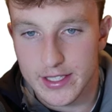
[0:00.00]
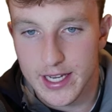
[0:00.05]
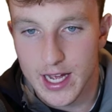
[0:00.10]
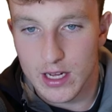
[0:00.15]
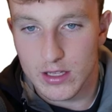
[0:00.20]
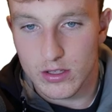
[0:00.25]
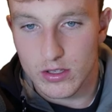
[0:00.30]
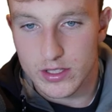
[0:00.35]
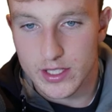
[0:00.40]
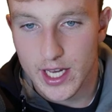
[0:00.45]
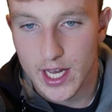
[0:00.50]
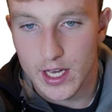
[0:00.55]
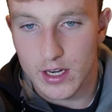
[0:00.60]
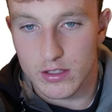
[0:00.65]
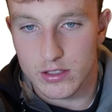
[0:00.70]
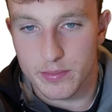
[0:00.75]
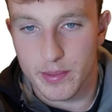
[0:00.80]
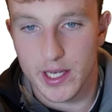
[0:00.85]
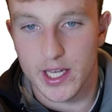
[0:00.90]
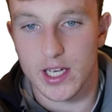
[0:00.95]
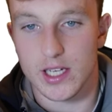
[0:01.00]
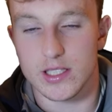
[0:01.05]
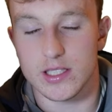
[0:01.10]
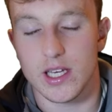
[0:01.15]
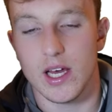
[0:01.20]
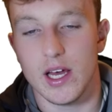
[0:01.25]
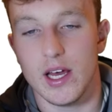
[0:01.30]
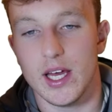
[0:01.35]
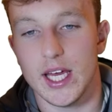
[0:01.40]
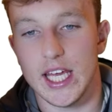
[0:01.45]
of down close candles, because
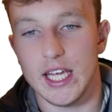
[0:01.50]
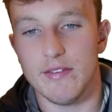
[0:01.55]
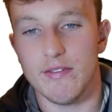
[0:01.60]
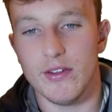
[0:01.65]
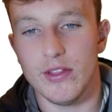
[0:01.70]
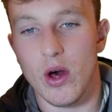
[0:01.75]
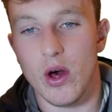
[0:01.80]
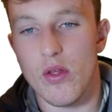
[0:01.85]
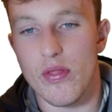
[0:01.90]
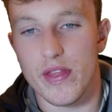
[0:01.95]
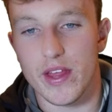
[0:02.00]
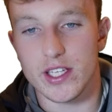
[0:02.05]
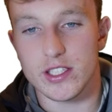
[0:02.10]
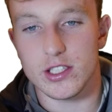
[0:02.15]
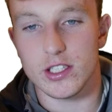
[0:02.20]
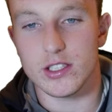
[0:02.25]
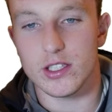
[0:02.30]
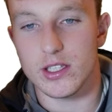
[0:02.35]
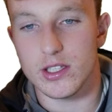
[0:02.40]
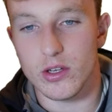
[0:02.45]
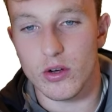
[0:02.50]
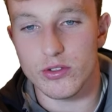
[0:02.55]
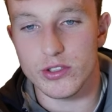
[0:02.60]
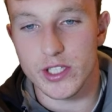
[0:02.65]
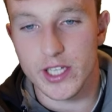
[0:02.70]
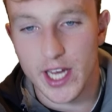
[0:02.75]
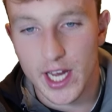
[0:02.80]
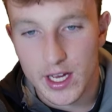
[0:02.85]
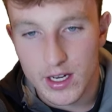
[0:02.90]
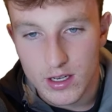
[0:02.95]
even though this is the
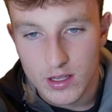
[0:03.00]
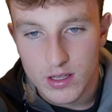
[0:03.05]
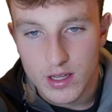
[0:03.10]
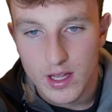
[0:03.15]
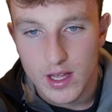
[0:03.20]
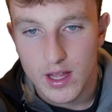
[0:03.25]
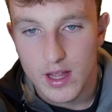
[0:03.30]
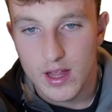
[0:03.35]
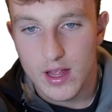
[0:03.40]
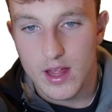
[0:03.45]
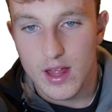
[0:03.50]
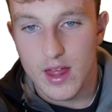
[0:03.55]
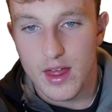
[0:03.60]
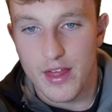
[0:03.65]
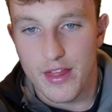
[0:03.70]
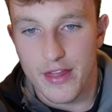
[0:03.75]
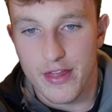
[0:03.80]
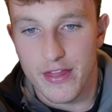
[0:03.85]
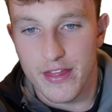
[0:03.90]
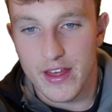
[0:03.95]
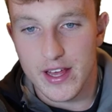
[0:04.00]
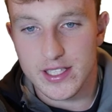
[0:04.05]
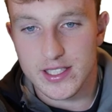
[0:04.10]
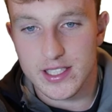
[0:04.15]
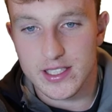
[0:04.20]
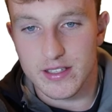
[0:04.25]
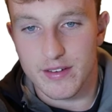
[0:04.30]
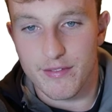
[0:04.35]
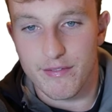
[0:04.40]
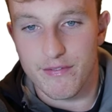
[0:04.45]
doji candle, this
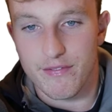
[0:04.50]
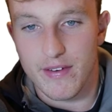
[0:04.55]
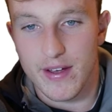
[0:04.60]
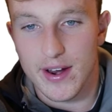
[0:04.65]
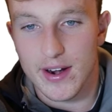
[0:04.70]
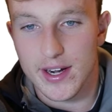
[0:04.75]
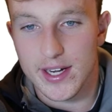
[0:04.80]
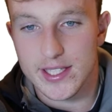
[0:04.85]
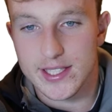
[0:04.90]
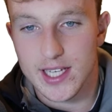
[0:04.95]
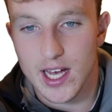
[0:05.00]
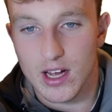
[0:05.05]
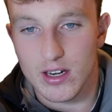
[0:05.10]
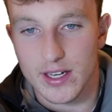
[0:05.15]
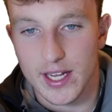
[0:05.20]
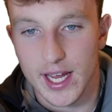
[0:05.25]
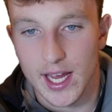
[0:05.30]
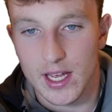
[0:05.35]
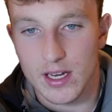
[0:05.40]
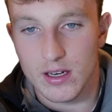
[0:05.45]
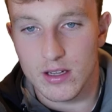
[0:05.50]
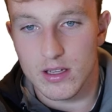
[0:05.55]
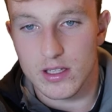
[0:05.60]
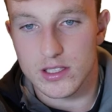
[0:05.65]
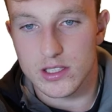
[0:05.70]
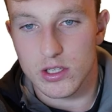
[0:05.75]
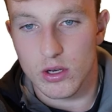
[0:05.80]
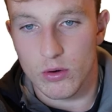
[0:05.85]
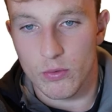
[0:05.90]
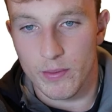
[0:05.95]
is a very solid candle.
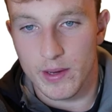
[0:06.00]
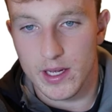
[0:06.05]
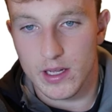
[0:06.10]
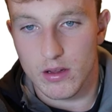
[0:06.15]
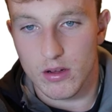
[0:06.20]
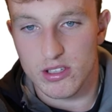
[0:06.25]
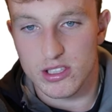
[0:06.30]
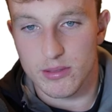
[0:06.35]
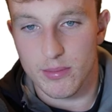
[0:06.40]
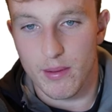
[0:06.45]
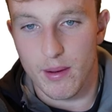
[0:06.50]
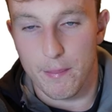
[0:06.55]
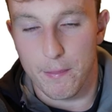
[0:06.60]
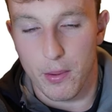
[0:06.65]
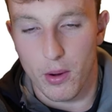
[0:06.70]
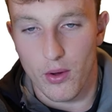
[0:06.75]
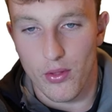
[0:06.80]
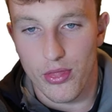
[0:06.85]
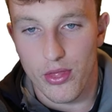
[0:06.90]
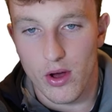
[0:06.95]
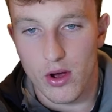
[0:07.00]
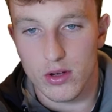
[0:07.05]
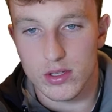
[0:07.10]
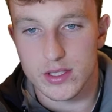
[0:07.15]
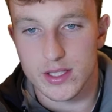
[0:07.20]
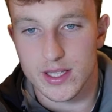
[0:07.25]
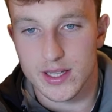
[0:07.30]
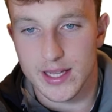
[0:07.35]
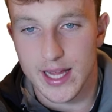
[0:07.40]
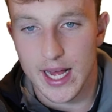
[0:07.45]
So when we close above both
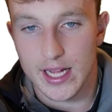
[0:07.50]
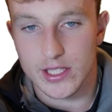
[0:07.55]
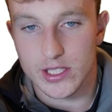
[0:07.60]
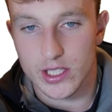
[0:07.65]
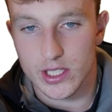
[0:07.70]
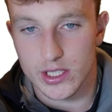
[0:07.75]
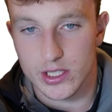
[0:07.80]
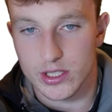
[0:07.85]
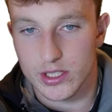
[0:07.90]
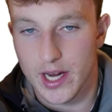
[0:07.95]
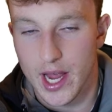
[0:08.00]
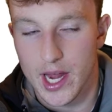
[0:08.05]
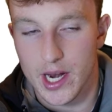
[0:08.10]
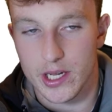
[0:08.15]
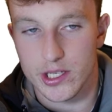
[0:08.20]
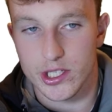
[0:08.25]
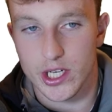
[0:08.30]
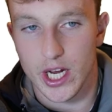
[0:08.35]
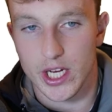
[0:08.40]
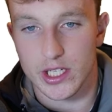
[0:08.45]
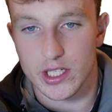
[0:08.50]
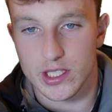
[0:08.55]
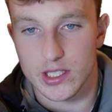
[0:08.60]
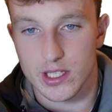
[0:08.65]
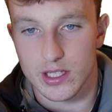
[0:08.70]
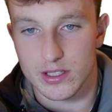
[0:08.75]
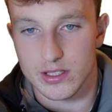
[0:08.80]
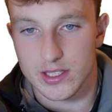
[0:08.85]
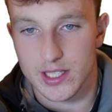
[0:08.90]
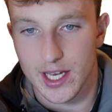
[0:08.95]
those, that's your kind of change
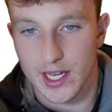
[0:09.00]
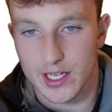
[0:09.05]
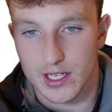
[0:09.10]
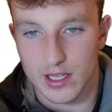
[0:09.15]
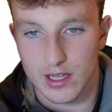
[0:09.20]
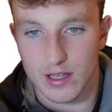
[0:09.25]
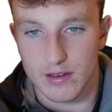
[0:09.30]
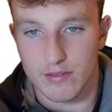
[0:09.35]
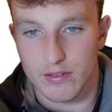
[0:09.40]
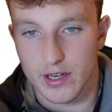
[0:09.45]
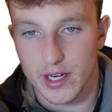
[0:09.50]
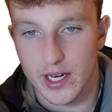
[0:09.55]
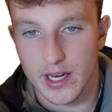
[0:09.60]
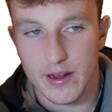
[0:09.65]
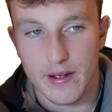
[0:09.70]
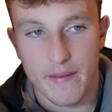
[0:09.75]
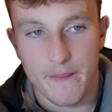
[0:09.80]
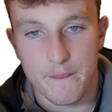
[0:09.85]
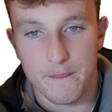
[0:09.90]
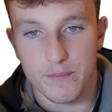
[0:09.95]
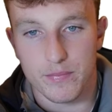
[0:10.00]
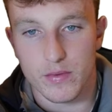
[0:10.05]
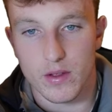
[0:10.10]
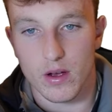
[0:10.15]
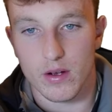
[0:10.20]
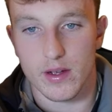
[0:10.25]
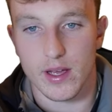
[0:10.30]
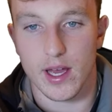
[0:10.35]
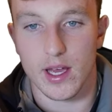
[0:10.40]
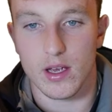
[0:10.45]
in, say, delivery,
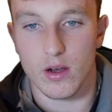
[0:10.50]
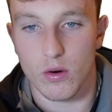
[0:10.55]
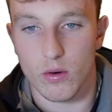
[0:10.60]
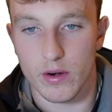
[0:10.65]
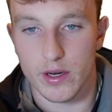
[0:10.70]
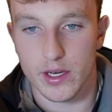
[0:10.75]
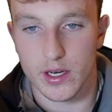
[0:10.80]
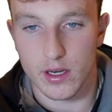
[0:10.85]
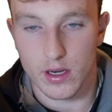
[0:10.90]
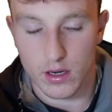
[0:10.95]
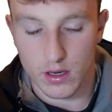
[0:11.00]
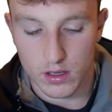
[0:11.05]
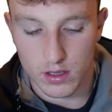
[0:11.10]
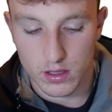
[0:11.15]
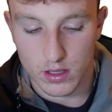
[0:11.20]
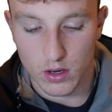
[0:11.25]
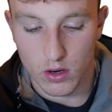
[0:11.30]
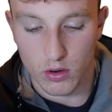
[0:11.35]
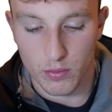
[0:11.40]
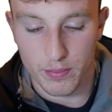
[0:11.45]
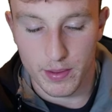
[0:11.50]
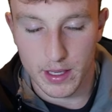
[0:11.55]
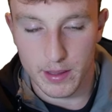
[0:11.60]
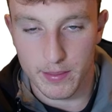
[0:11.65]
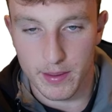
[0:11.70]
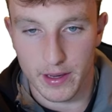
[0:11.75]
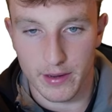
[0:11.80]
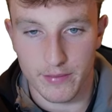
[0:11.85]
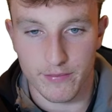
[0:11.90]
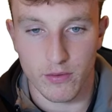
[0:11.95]
okay, or your OB
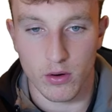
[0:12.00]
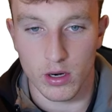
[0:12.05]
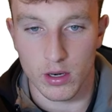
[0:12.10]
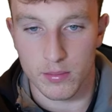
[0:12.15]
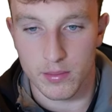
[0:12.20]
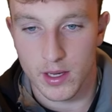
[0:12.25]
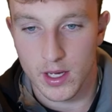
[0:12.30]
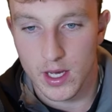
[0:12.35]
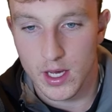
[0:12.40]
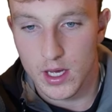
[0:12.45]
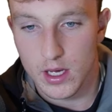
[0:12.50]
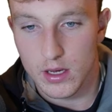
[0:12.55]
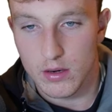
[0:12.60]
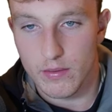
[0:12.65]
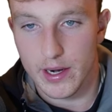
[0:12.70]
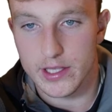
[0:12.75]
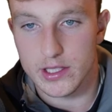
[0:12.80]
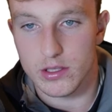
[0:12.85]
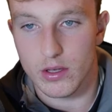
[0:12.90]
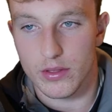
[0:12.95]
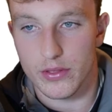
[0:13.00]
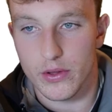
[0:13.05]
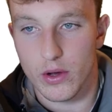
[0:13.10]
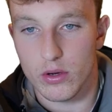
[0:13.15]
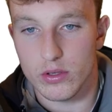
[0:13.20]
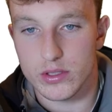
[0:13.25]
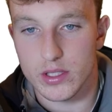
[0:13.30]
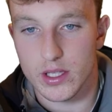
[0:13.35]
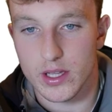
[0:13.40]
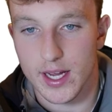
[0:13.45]
being formed, right? So
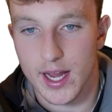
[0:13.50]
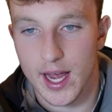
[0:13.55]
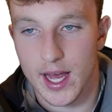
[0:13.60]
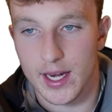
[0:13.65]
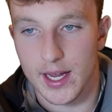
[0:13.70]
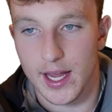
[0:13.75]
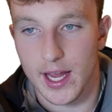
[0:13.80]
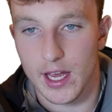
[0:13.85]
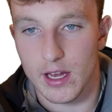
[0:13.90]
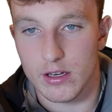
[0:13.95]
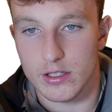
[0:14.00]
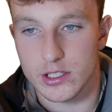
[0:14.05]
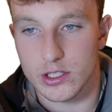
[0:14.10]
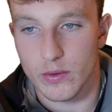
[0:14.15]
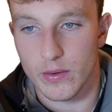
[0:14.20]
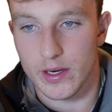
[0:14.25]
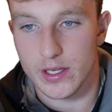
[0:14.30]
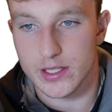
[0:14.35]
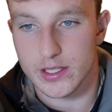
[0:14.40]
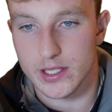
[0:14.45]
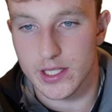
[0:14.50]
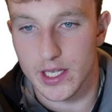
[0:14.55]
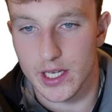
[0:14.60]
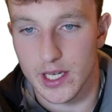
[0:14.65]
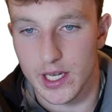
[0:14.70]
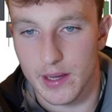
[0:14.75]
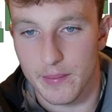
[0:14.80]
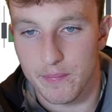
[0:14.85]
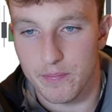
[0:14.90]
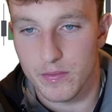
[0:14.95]
those are the kind of candles you want to
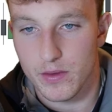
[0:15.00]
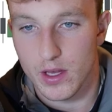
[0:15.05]
see.